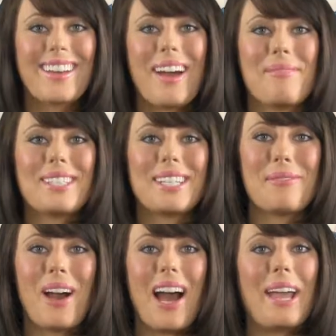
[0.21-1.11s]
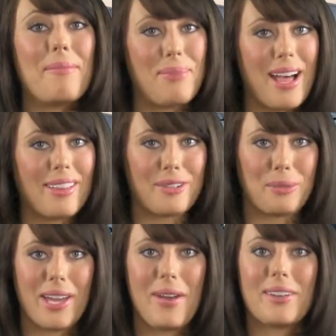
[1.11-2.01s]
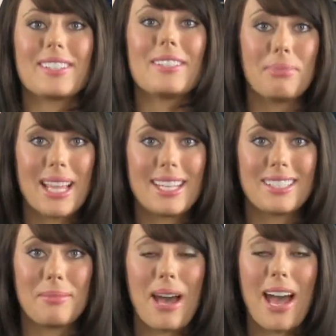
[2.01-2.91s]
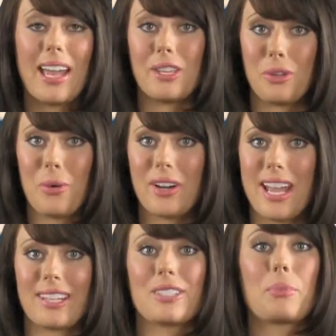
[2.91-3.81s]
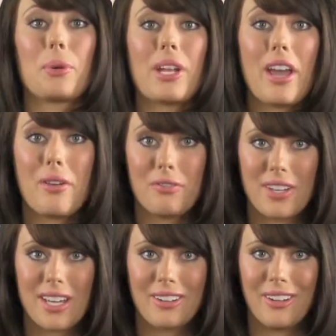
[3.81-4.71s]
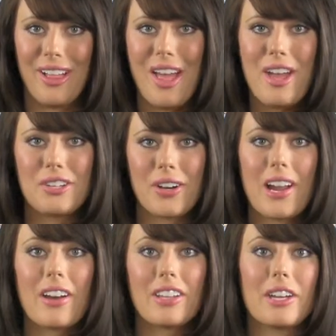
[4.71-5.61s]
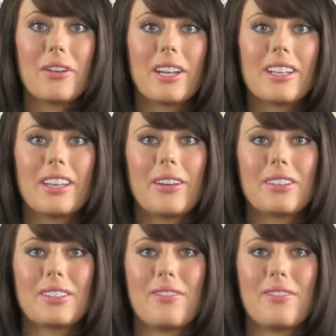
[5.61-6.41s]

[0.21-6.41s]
Come see why Butler Toyota is the place to buy your next pre-owned vehicle during our year-end clearance